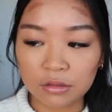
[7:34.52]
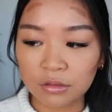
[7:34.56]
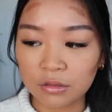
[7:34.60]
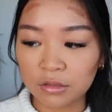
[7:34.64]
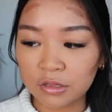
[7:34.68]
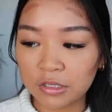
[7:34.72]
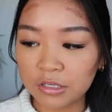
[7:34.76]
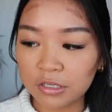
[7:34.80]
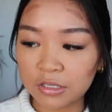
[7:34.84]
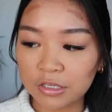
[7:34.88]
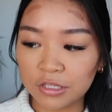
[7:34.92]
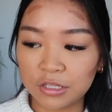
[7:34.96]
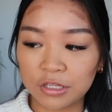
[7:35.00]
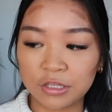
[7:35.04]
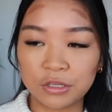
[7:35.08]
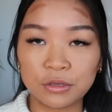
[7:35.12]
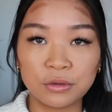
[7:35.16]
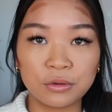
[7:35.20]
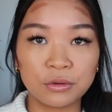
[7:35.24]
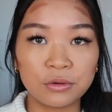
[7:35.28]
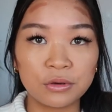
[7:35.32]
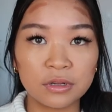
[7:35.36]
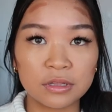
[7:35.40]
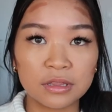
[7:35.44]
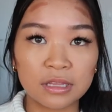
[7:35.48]
look
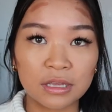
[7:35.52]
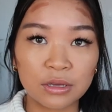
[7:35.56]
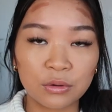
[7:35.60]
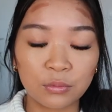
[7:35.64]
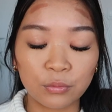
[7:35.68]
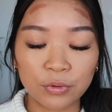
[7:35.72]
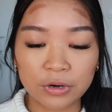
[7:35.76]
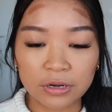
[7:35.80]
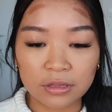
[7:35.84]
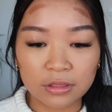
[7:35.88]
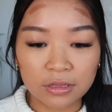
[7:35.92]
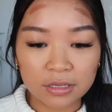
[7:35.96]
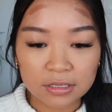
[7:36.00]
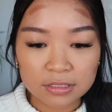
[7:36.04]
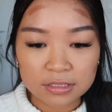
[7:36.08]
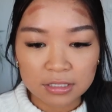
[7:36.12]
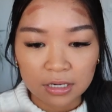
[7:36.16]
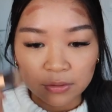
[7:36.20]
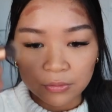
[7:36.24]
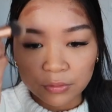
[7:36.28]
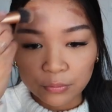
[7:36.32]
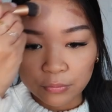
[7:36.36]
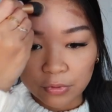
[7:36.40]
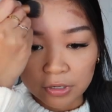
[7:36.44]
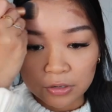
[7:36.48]
cute and like wear things that
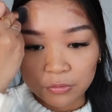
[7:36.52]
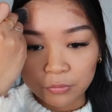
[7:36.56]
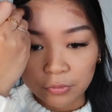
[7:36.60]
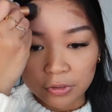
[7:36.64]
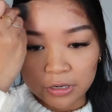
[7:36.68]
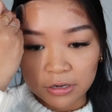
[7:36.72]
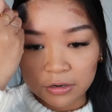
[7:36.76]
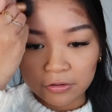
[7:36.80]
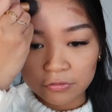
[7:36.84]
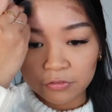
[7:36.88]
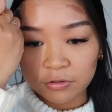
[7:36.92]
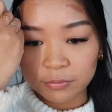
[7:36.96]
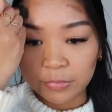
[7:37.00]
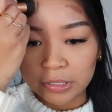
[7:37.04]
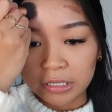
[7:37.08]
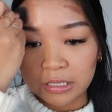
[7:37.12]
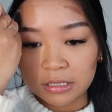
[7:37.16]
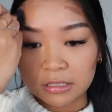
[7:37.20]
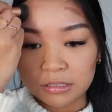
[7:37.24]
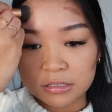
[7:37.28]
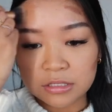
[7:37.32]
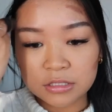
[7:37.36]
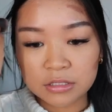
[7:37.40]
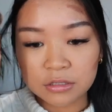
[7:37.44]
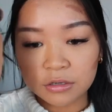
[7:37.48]
I would want to wear for my
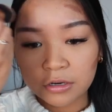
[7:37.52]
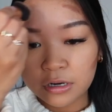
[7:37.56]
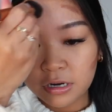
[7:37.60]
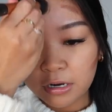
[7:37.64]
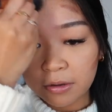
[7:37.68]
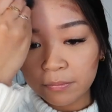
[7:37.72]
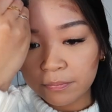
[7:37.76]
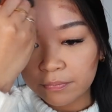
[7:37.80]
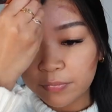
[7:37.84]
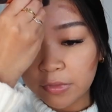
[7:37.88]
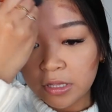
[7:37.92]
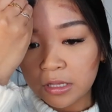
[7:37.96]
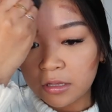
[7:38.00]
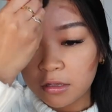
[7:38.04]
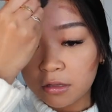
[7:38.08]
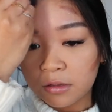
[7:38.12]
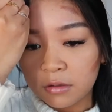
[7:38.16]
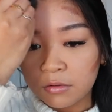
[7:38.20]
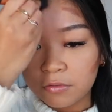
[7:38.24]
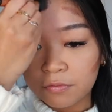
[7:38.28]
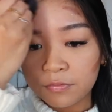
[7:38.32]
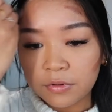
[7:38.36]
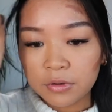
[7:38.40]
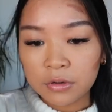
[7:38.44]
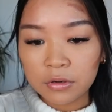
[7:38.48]
Instagram
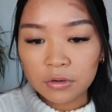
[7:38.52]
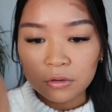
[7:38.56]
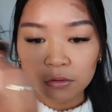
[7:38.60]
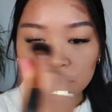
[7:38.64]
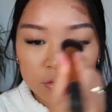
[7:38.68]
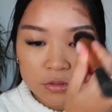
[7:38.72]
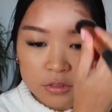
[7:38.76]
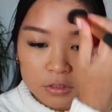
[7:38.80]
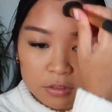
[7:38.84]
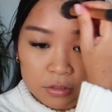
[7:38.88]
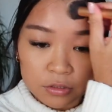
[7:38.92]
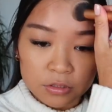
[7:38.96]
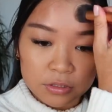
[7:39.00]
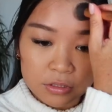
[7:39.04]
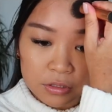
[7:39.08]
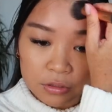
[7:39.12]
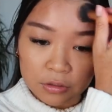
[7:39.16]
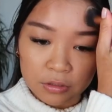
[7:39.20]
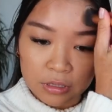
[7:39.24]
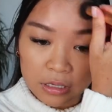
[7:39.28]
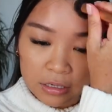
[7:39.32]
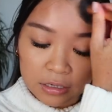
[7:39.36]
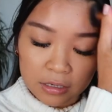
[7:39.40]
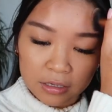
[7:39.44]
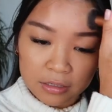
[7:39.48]
photos,
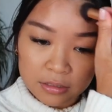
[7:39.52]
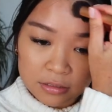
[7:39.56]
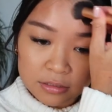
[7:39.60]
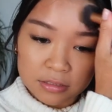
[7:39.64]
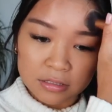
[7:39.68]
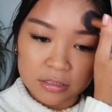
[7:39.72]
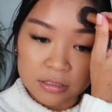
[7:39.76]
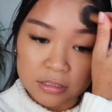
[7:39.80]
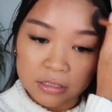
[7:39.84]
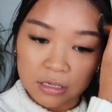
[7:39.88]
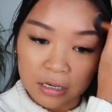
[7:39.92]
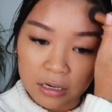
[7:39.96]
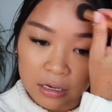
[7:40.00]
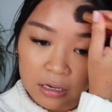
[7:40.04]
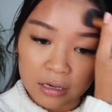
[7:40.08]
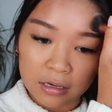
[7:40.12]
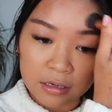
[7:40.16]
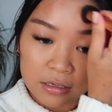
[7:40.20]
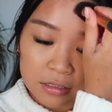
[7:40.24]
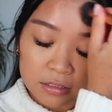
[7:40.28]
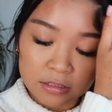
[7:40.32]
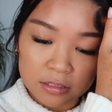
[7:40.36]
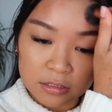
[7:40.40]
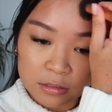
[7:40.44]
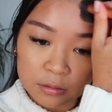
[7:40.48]
so that kind of
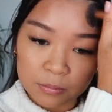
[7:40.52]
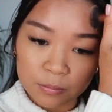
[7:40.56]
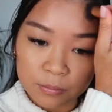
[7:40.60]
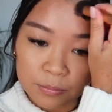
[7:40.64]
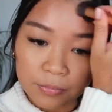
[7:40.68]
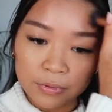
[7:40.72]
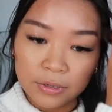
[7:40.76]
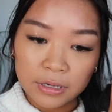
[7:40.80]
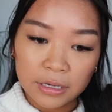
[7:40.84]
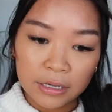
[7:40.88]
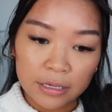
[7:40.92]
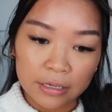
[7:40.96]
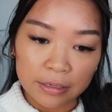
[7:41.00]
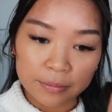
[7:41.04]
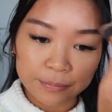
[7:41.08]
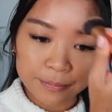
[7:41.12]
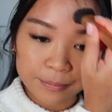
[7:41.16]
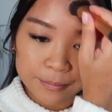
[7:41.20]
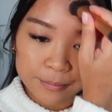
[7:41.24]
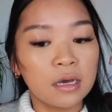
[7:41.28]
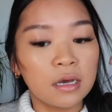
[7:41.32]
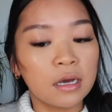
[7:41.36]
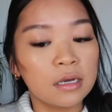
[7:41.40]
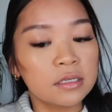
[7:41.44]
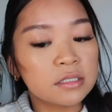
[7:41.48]
sucked. But
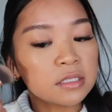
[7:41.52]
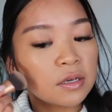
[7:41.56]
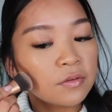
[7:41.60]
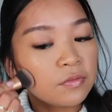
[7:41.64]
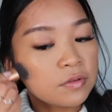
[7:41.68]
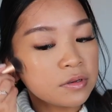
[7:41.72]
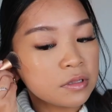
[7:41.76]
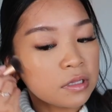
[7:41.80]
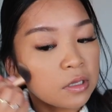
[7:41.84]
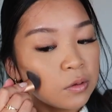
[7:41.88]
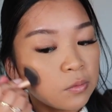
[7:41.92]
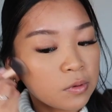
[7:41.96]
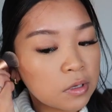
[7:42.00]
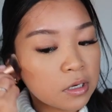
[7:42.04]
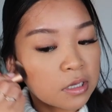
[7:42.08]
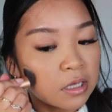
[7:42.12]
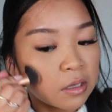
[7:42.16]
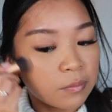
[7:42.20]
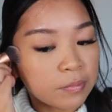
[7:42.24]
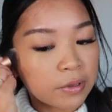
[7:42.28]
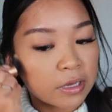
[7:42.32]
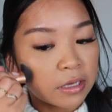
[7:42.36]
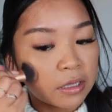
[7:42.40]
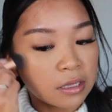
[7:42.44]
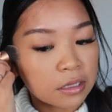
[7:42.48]
I definitely want to
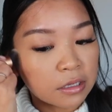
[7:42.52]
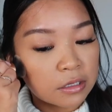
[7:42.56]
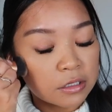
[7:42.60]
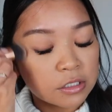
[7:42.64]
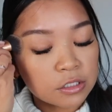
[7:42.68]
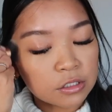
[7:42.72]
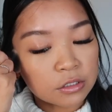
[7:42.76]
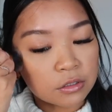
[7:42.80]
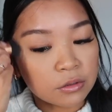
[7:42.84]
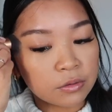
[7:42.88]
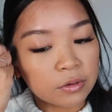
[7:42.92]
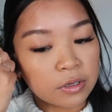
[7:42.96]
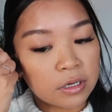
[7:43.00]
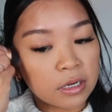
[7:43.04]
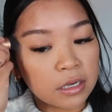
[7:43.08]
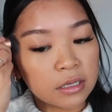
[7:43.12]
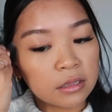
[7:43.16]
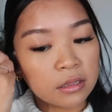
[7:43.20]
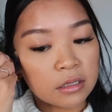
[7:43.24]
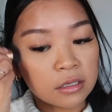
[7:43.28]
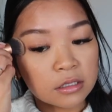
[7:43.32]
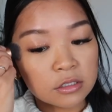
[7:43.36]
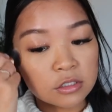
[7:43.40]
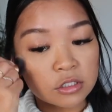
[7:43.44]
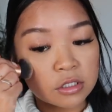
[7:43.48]
get back into it. I
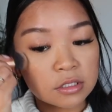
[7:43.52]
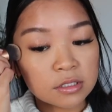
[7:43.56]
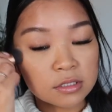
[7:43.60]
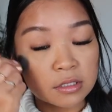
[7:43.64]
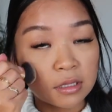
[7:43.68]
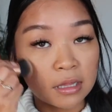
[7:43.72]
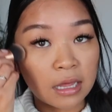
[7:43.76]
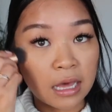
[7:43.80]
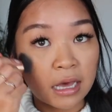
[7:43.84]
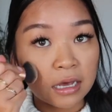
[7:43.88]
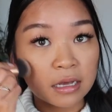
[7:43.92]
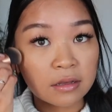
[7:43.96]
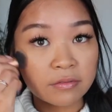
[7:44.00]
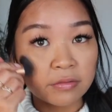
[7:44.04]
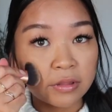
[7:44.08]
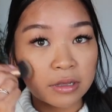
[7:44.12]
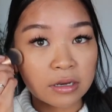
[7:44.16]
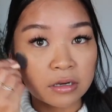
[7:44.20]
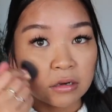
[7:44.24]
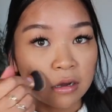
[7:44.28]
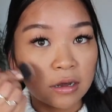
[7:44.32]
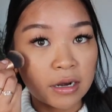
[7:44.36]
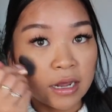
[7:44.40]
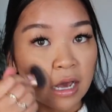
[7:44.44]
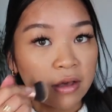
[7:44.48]
think it's just the lack of like
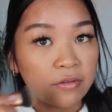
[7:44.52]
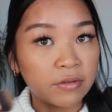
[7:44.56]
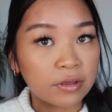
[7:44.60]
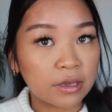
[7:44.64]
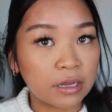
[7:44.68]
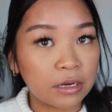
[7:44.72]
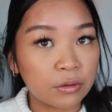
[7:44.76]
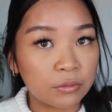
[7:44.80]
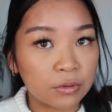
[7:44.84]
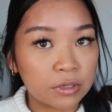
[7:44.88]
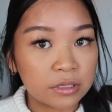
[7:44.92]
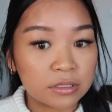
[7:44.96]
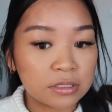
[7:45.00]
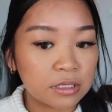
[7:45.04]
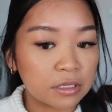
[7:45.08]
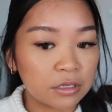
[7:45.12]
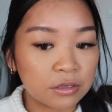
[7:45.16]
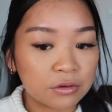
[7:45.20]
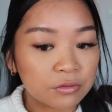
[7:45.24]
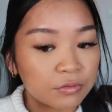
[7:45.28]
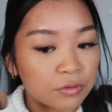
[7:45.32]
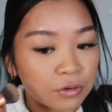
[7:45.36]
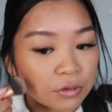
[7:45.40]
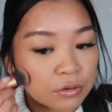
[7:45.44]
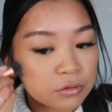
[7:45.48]
not having anyone to take
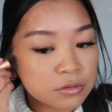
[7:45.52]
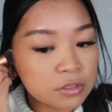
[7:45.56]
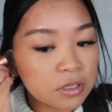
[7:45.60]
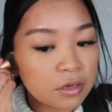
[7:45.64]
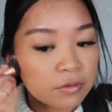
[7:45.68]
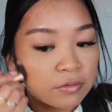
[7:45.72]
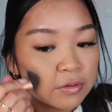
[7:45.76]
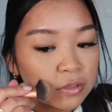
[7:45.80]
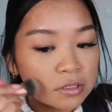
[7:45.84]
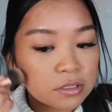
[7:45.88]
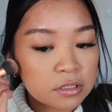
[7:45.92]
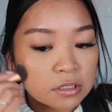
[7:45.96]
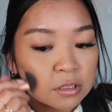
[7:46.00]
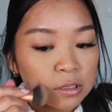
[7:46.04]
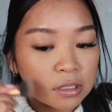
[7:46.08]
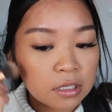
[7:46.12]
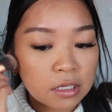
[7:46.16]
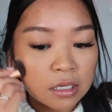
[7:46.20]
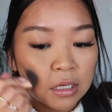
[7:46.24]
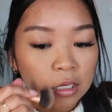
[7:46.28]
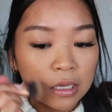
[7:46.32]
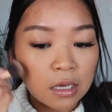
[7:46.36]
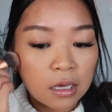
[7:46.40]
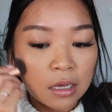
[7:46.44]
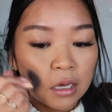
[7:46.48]
your photos. Obviously,
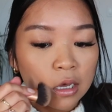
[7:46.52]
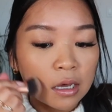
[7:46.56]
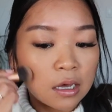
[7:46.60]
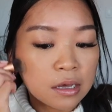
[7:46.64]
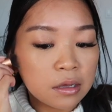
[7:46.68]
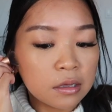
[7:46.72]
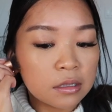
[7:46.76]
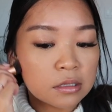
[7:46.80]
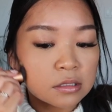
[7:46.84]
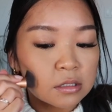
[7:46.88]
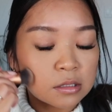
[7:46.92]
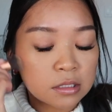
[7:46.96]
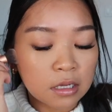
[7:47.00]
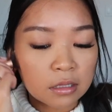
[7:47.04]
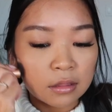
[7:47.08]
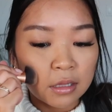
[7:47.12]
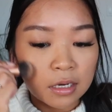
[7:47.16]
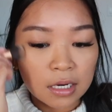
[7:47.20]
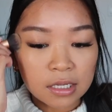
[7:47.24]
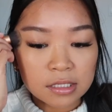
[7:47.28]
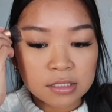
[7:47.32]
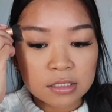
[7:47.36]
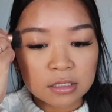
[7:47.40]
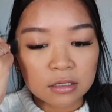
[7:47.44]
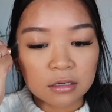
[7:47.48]
it's not that
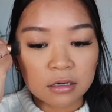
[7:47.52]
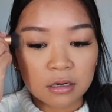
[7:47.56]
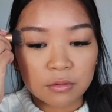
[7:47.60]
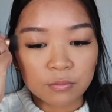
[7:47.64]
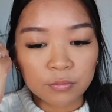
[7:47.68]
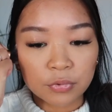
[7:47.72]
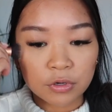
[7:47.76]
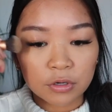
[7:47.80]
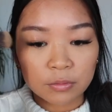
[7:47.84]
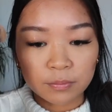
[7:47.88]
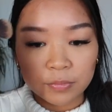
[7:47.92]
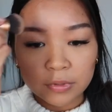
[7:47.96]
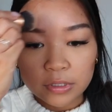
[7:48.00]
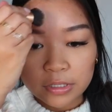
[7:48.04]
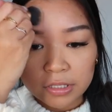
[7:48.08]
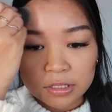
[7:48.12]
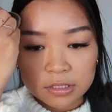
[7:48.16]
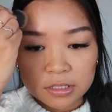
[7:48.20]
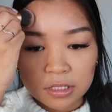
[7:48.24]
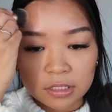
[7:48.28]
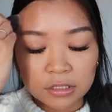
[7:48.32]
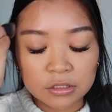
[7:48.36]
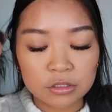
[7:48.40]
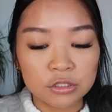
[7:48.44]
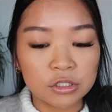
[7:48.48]
I did it on purpose.
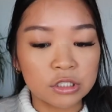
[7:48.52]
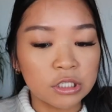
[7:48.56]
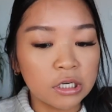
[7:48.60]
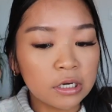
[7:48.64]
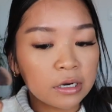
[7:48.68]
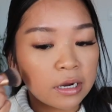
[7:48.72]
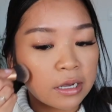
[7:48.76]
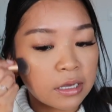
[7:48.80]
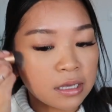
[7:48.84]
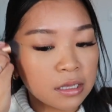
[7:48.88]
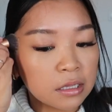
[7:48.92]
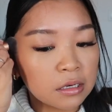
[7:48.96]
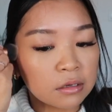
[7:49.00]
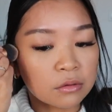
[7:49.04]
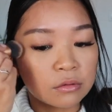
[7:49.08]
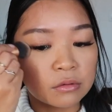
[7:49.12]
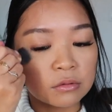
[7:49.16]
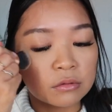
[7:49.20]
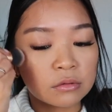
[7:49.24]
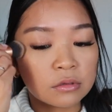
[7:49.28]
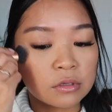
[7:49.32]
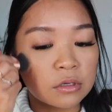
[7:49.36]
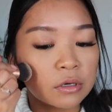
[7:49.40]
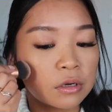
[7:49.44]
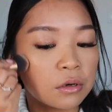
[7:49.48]
Like sure, I
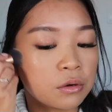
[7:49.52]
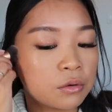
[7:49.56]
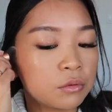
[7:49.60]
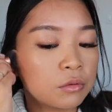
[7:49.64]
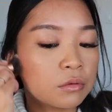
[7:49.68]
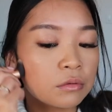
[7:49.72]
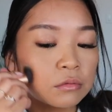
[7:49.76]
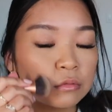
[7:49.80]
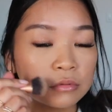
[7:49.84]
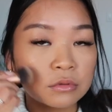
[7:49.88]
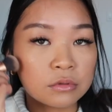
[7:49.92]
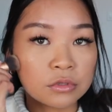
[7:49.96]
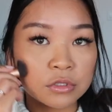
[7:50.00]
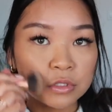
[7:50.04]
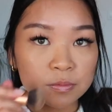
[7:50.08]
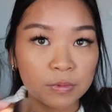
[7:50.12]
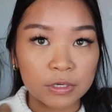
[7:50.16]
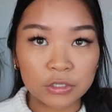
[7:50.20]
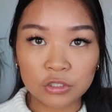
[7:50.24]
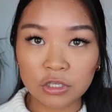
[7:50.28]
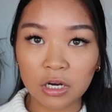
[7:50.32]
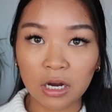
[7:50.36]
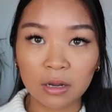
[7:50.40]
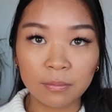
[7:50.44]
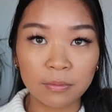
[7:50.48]
can, you know, use my
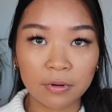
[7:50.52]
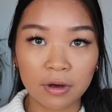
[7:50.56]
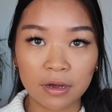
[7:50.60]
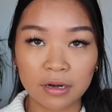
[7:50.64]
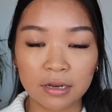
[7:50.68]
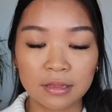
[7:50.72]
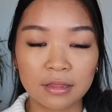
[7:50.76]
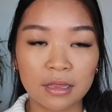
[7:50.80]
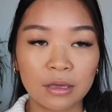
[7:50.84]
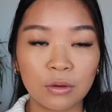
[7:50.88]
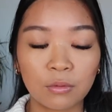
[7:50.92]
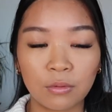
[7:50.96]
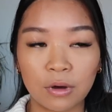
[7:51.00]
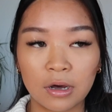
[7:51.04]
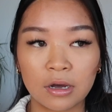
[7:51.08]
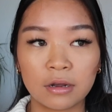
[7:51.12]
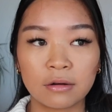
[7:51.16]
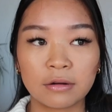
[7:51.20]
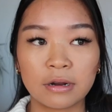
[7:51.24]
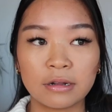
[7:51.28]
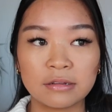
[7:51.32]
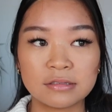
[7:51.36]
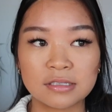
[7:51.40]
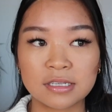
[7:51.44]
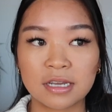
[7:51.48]
tripod and like walk
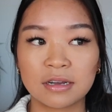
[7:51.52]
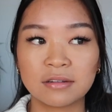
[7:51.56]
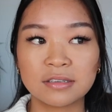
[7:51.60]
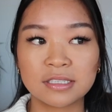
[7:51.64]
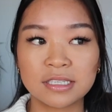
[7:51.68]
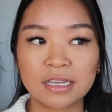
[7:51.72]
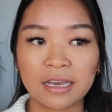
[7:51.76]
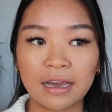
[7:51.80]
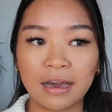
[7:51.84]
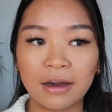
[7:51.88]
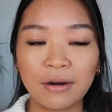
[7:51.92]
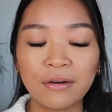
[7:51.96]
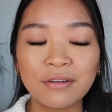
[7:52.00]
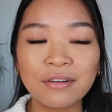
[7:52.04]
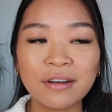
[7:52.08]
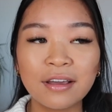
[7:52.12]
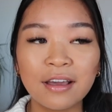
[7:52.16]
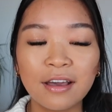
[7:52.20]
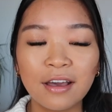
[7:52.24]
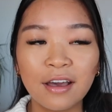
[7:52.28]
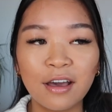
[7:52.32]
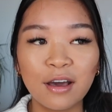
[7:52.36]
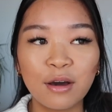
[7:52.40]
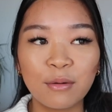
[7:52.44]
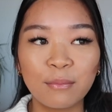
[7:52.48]
around downtown,
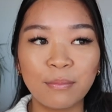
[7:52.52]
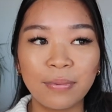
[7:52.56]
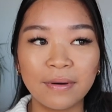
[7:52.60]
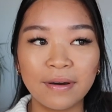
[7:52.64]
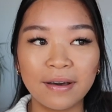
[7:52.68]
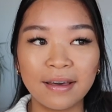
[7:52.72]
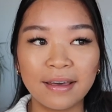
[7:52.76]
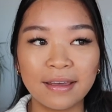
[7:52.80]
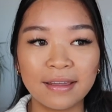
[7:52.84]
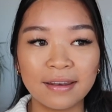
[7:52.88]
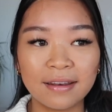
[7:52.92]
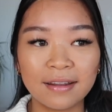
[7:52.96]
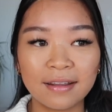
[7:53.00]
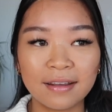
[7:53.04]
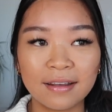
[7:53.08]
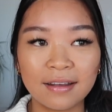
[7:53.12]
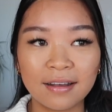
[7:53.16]
but